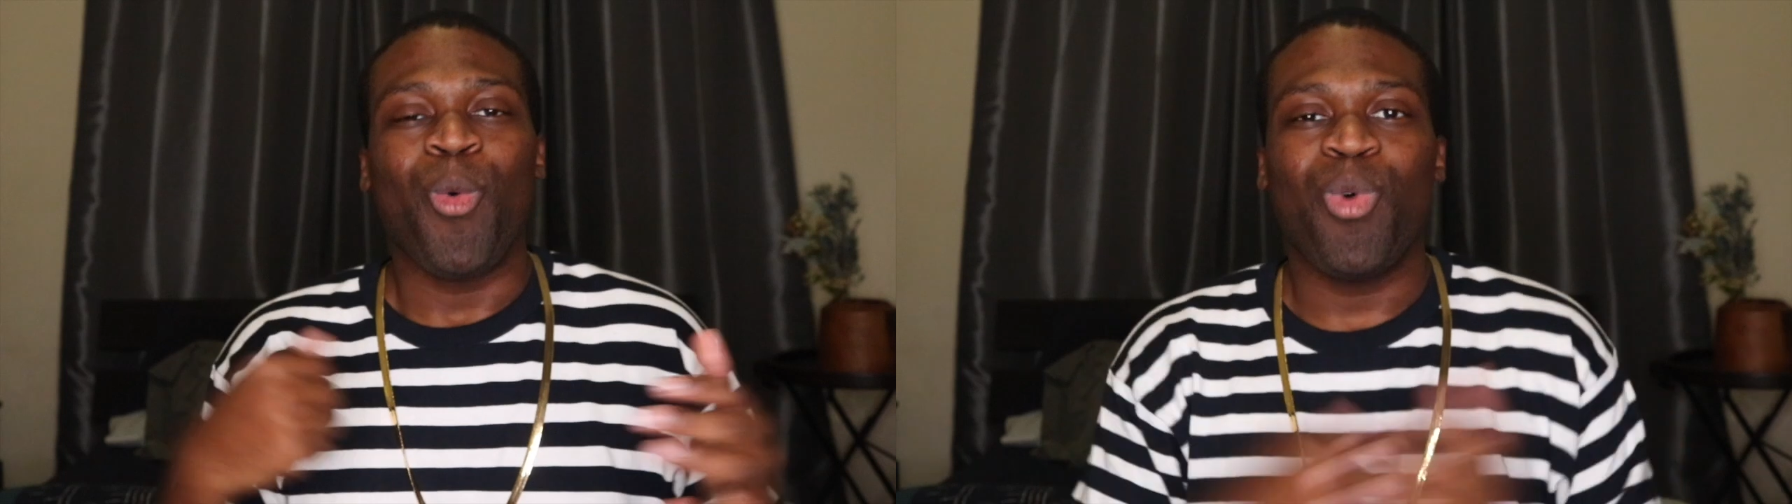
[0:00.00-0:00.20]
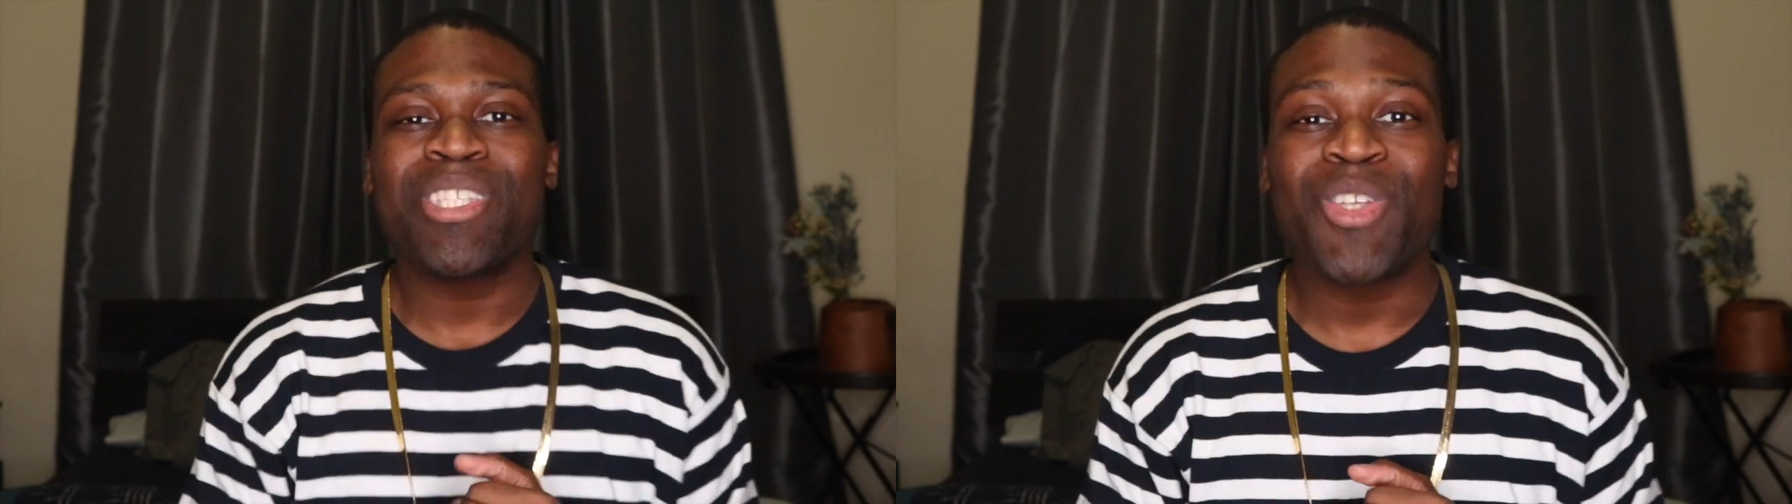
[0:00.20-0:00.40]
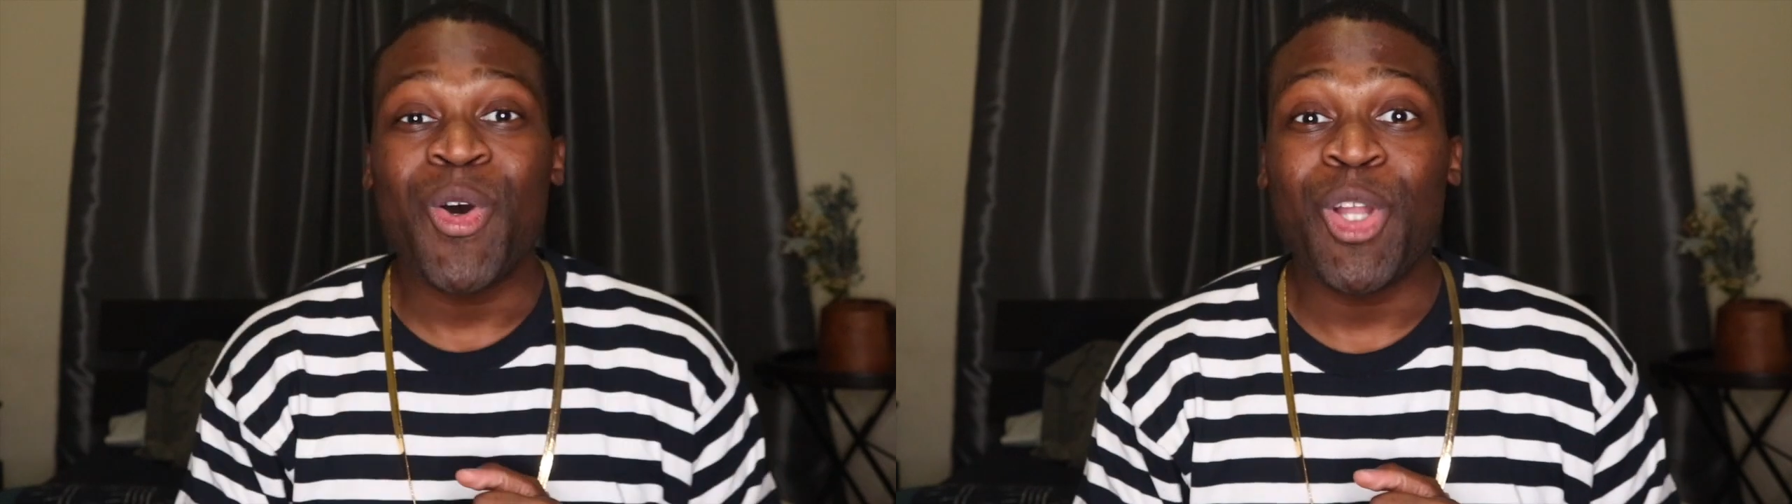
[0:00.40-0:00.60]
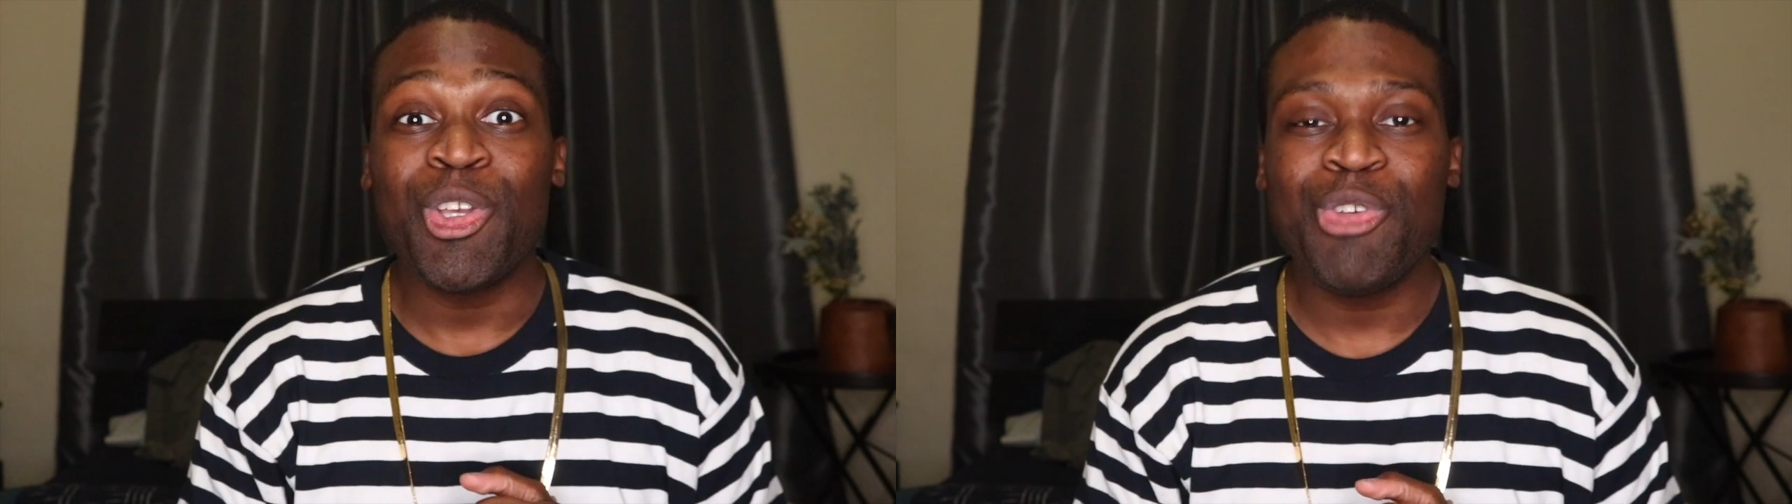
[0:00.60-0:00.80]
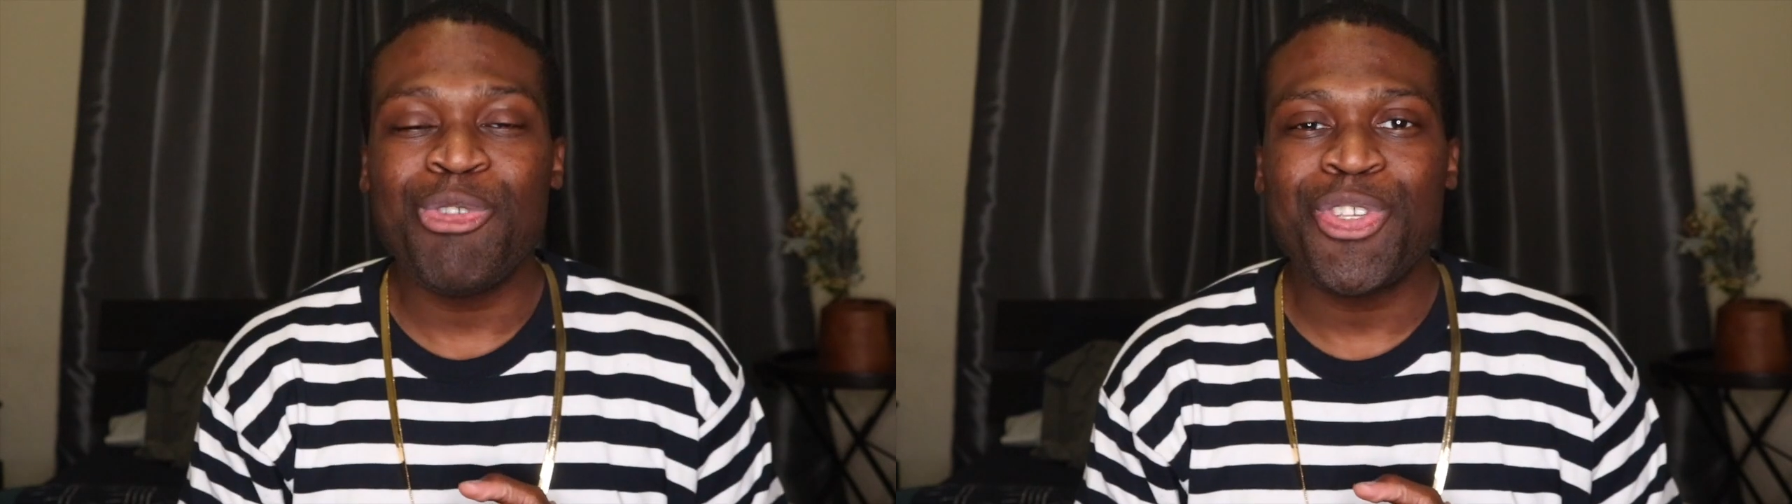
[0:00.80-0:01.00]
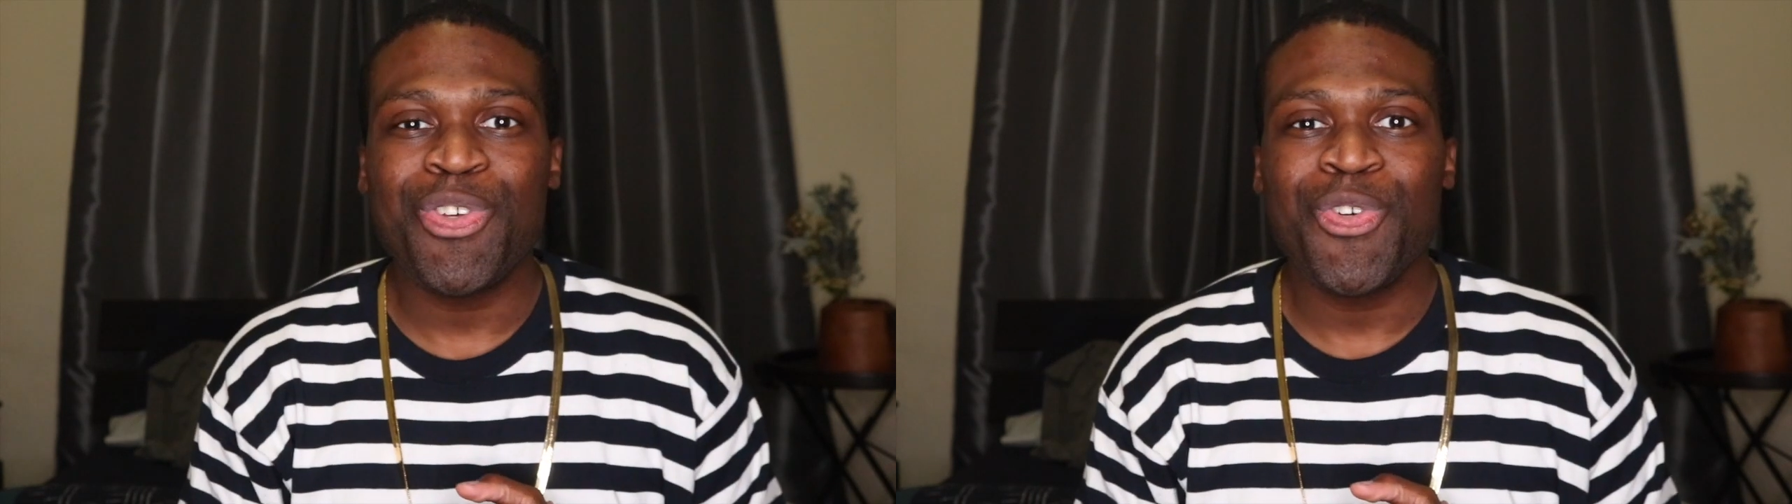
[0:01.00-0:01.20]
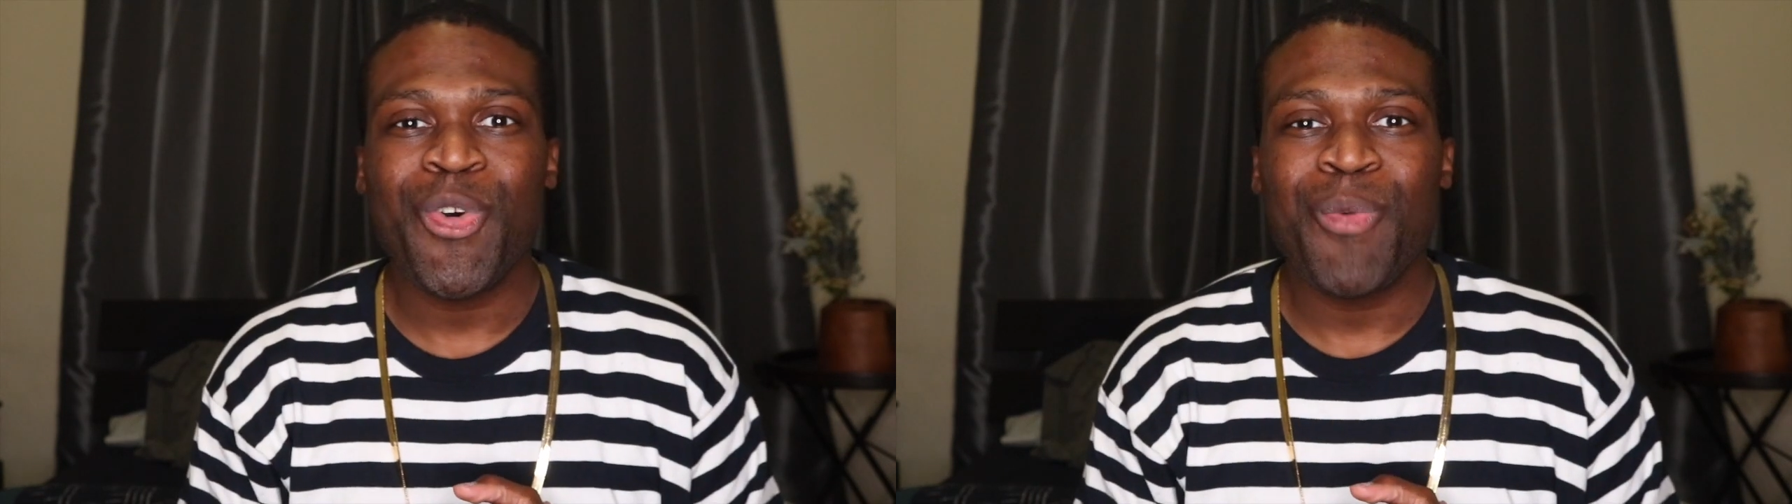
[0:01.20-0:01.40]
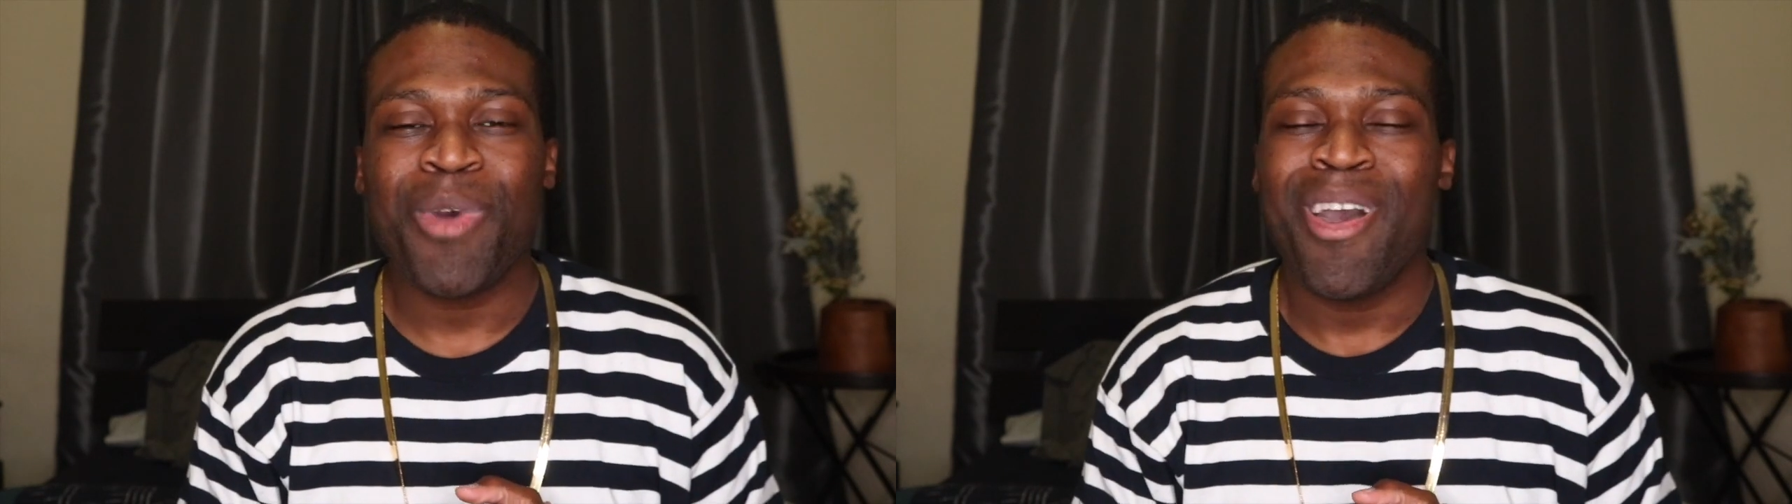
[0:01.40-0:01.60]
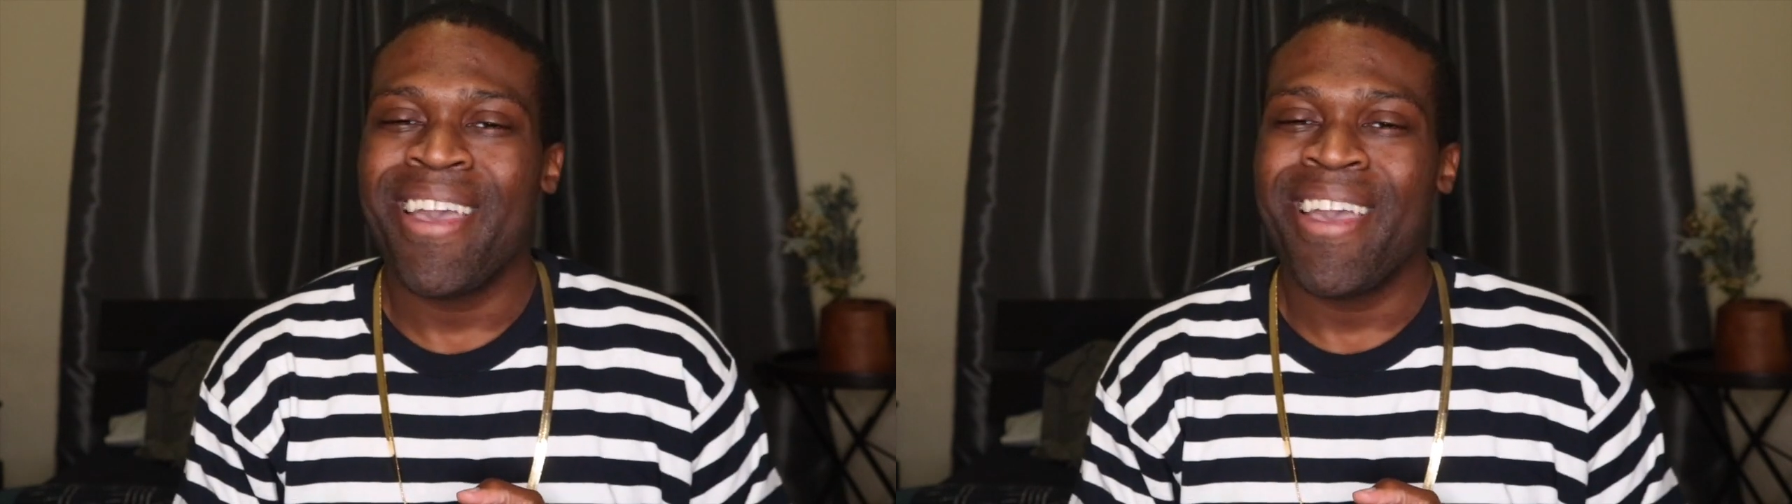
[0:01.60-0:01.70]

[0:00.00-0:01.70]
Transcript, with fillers: What's going on YouTube?